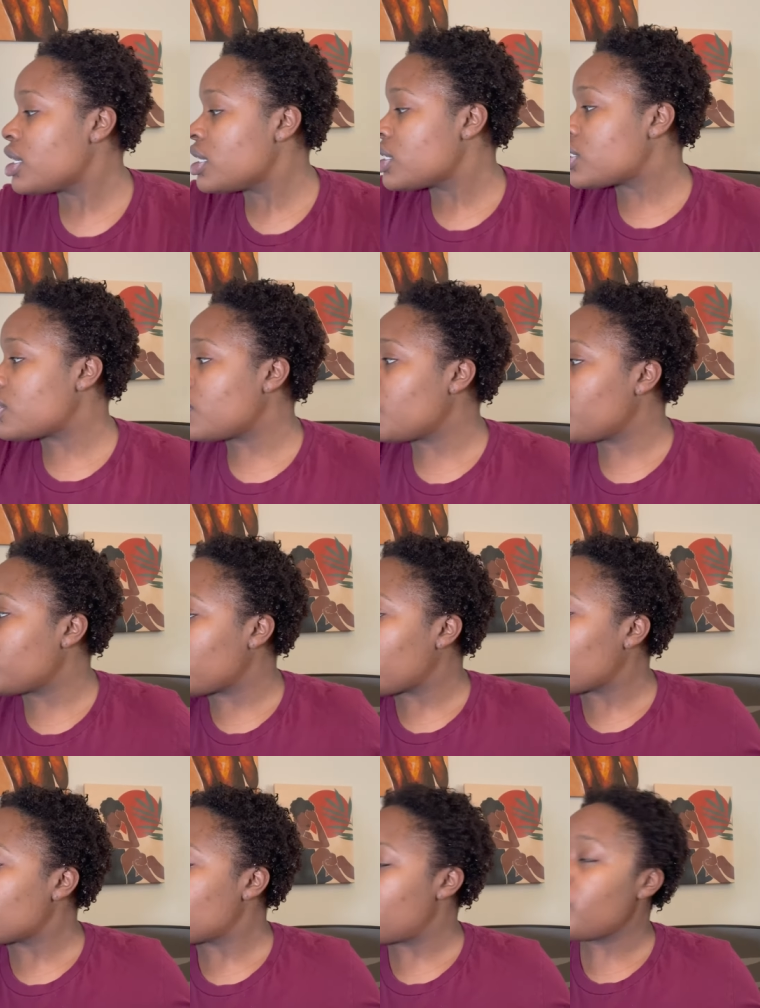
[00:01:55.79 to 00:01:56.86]
So when I
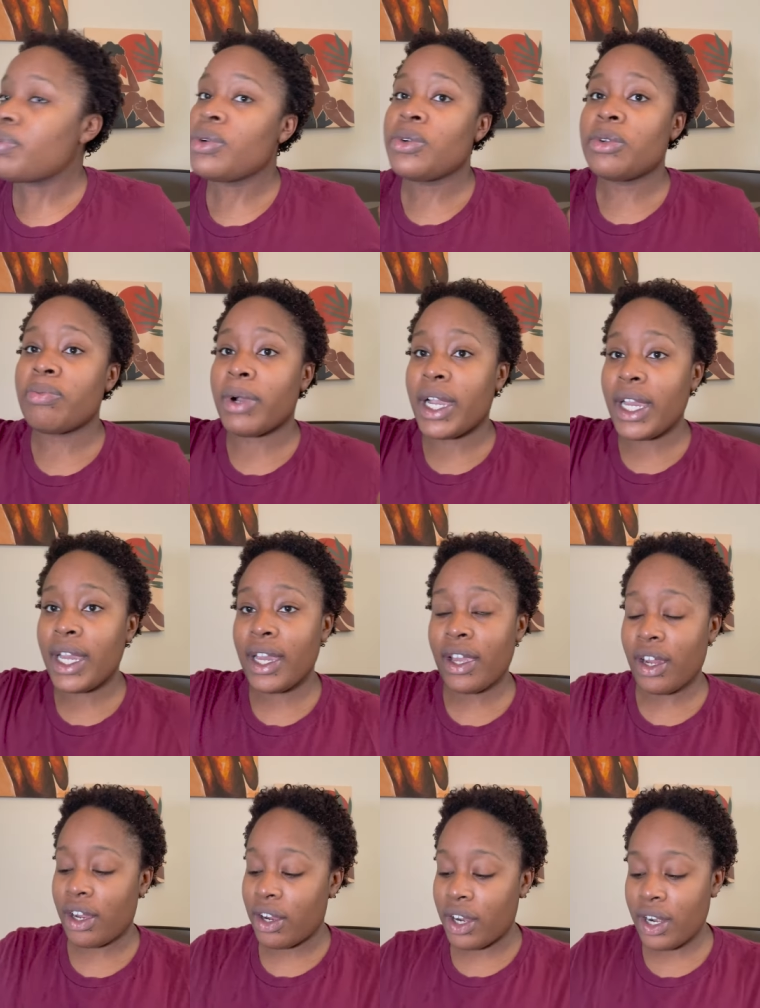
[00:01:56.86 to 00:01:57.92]
shampooed my
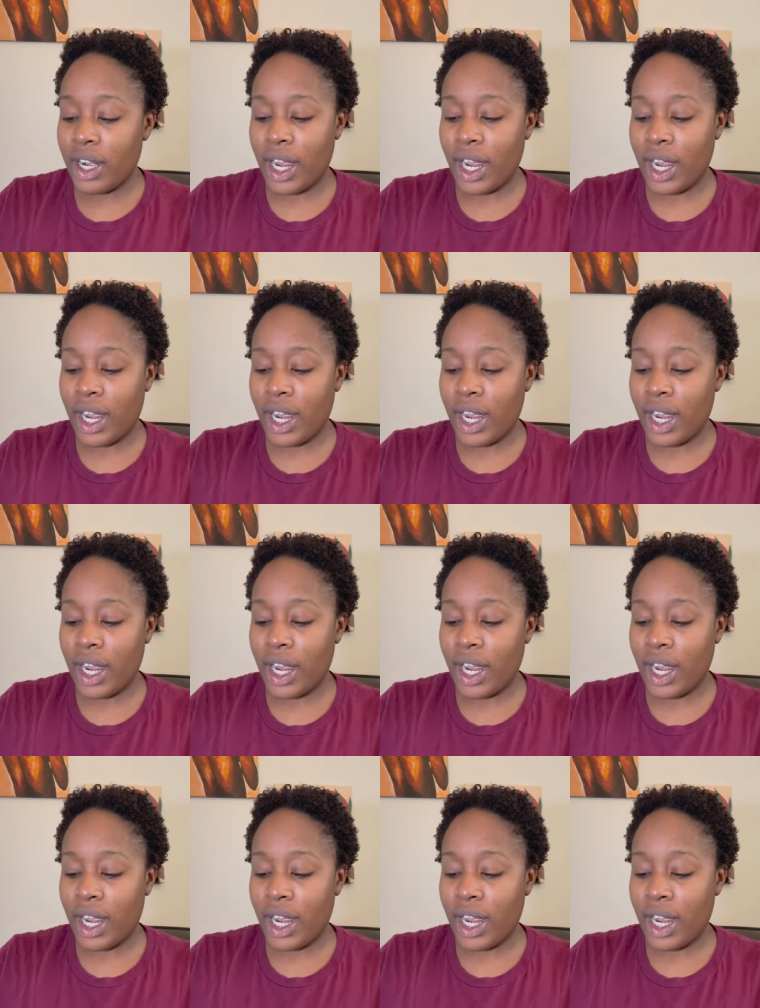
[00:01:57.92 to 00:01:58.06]
hair,